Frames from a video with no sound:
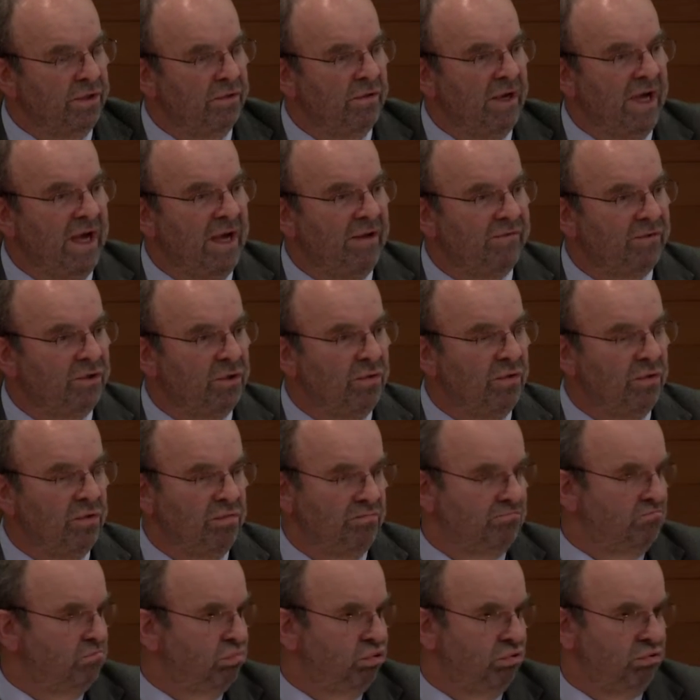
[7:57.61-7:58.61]
You have
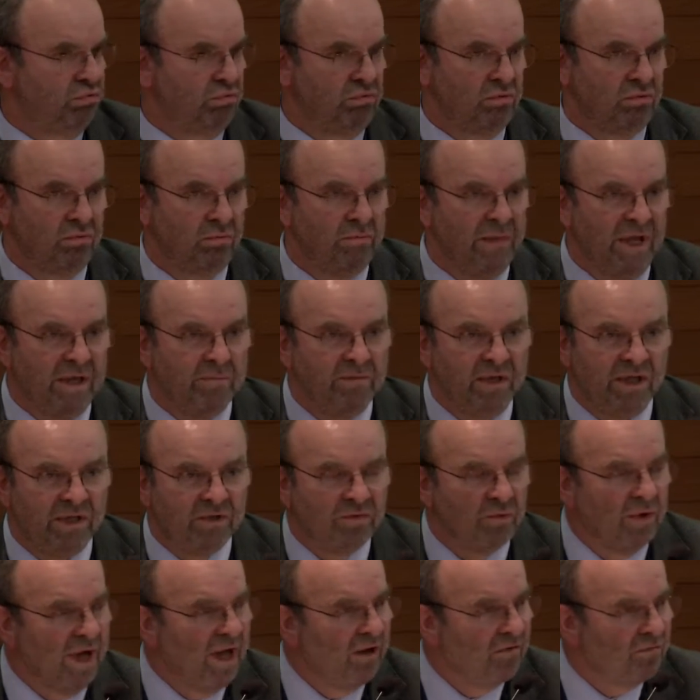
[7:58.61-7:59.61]
maybe
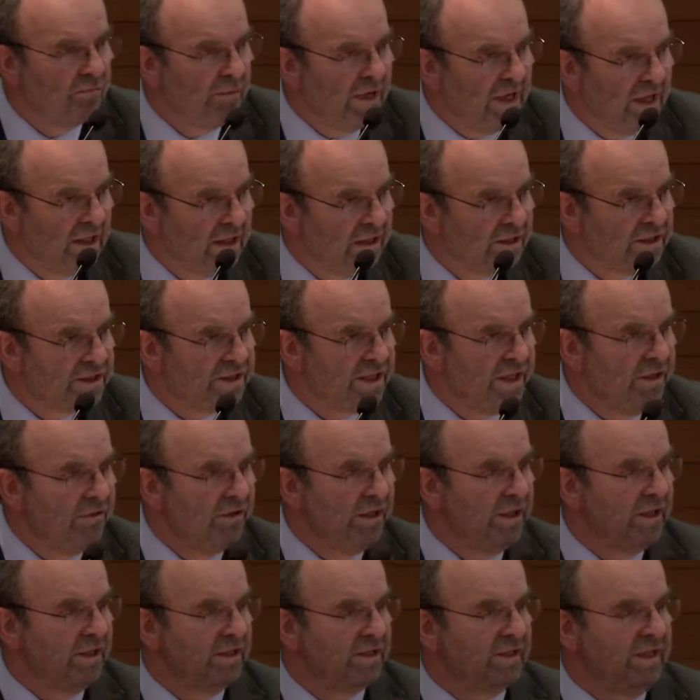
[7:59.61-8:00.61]
12 million
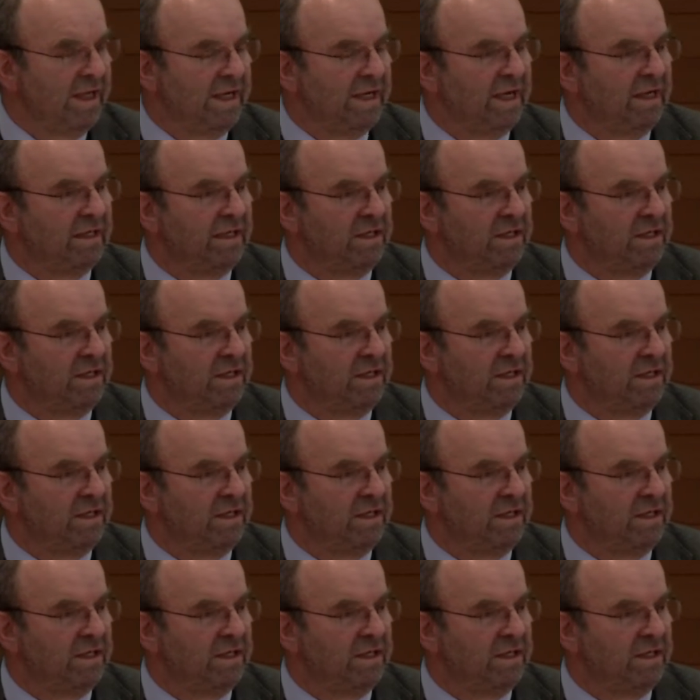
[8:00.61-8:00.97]
Syrians that are